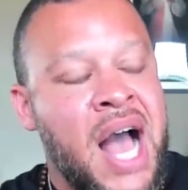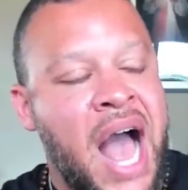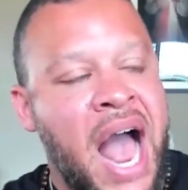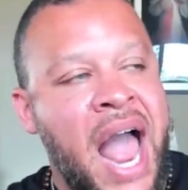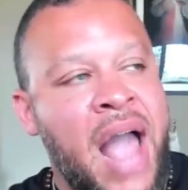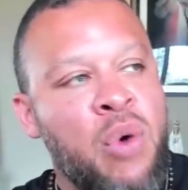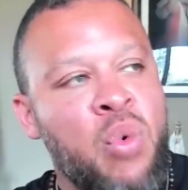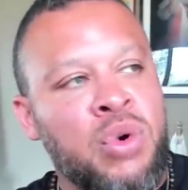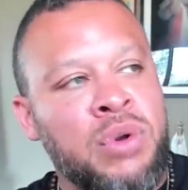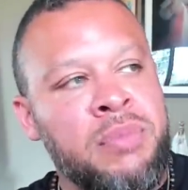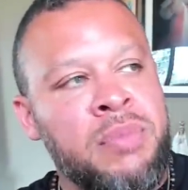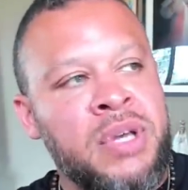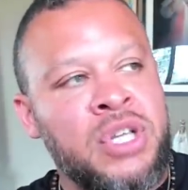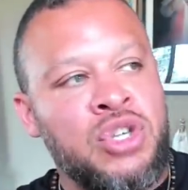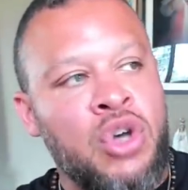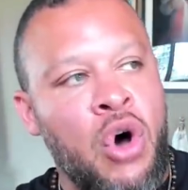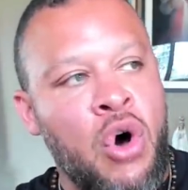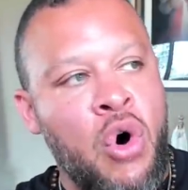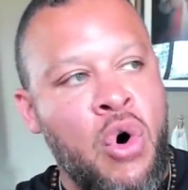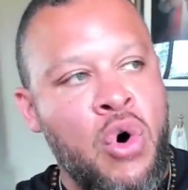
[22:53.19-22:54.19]
I want to be
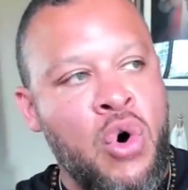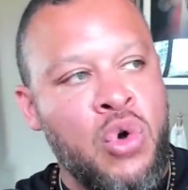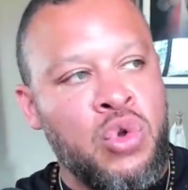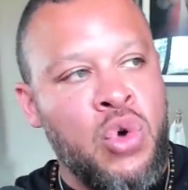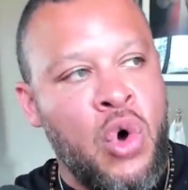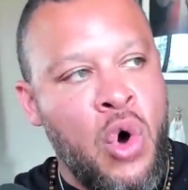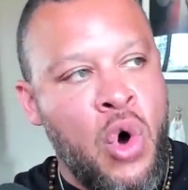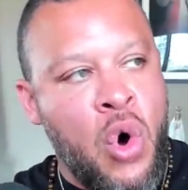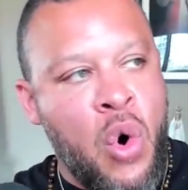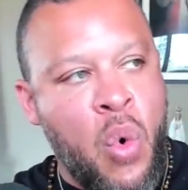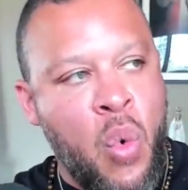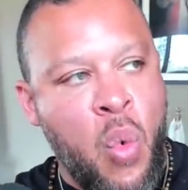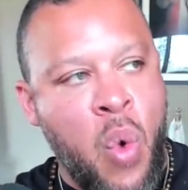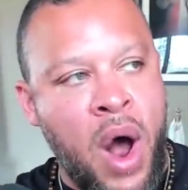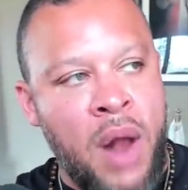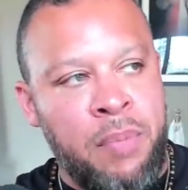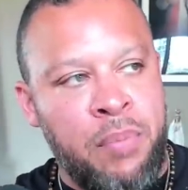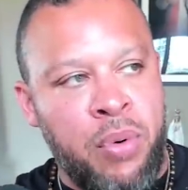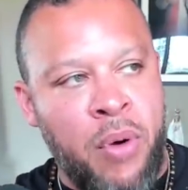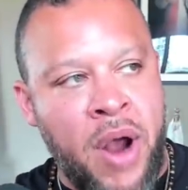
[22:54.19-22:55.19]
told
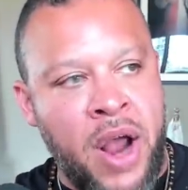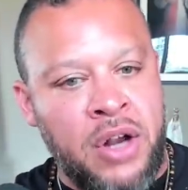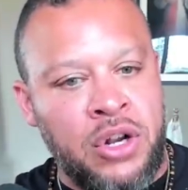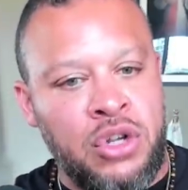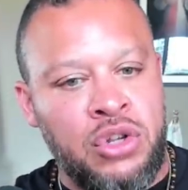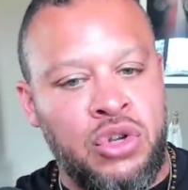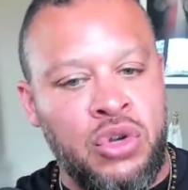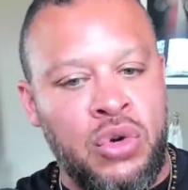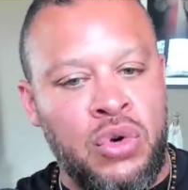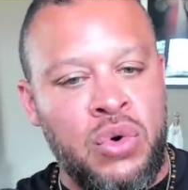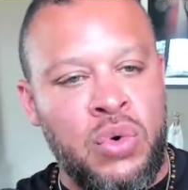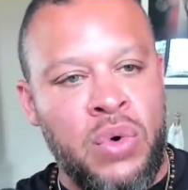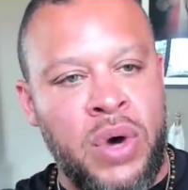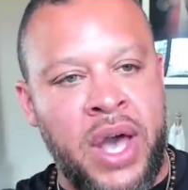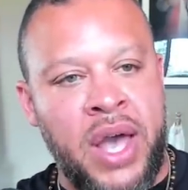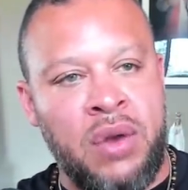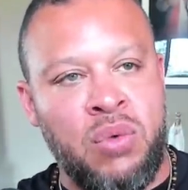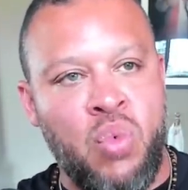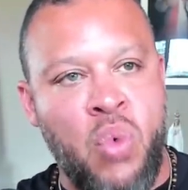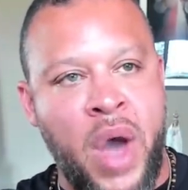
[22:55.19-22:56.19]
what prayer to do
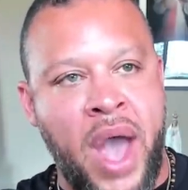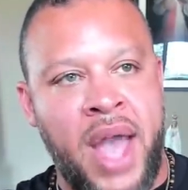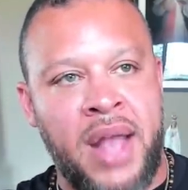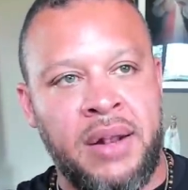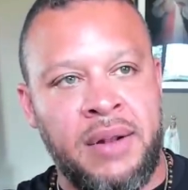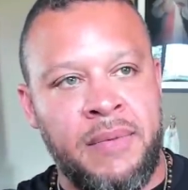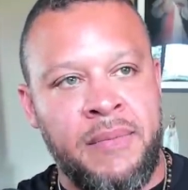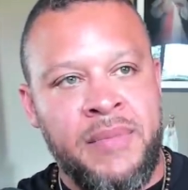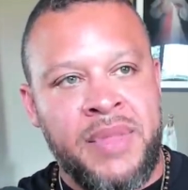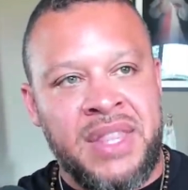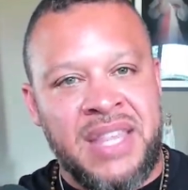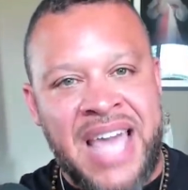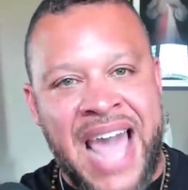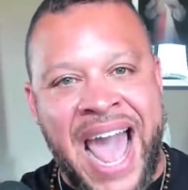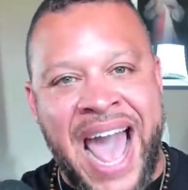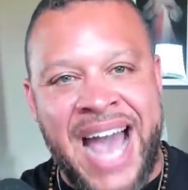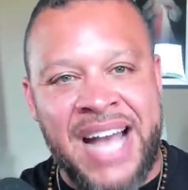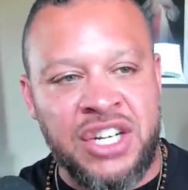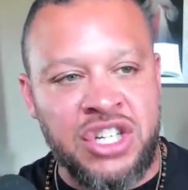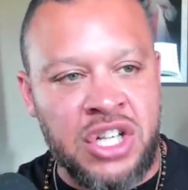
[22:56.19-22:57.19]
and when. The
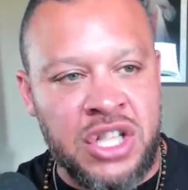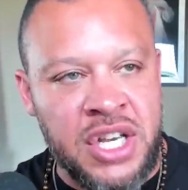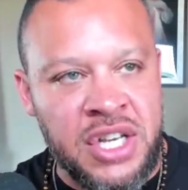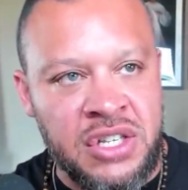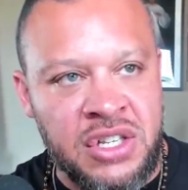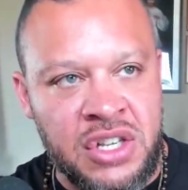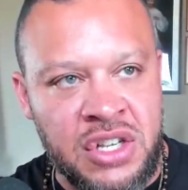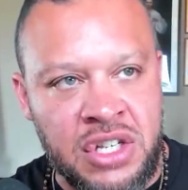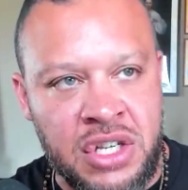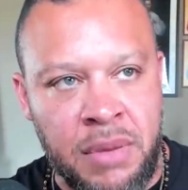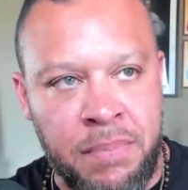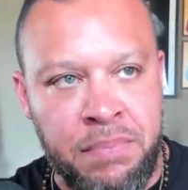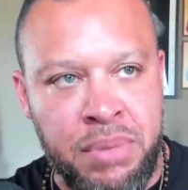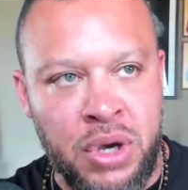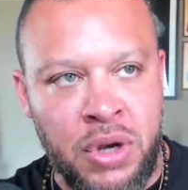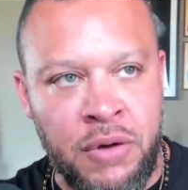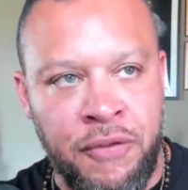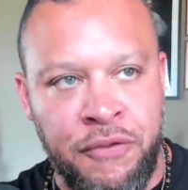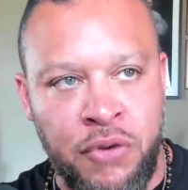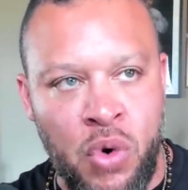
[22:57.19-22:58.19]
Angelus is a
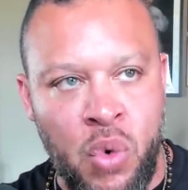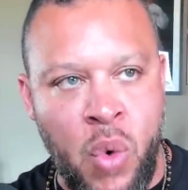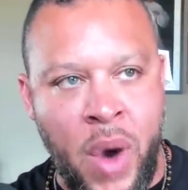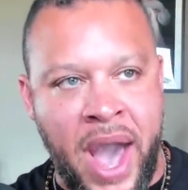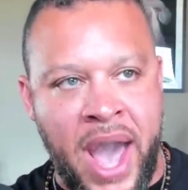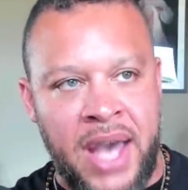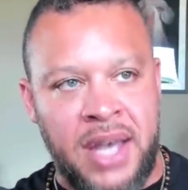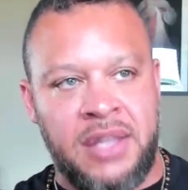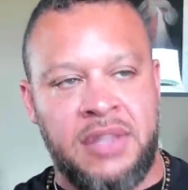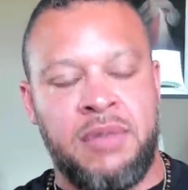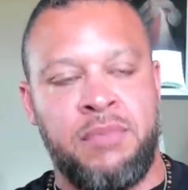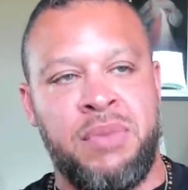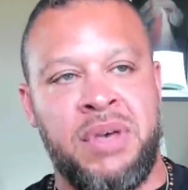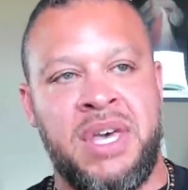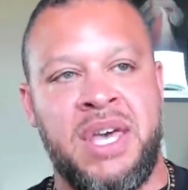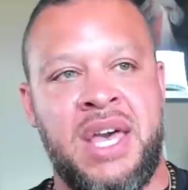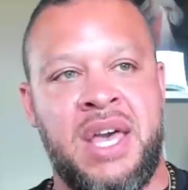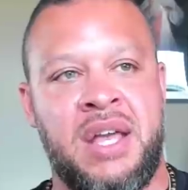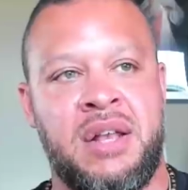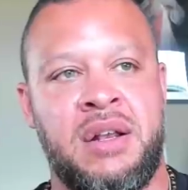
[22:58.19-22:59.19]
beautiful way to
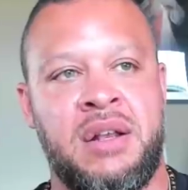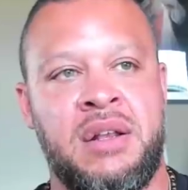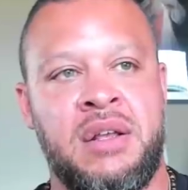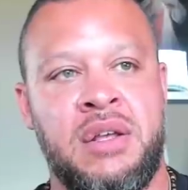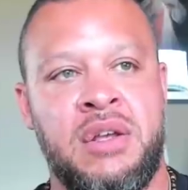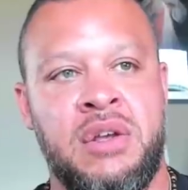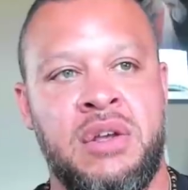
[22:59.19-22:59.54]
begin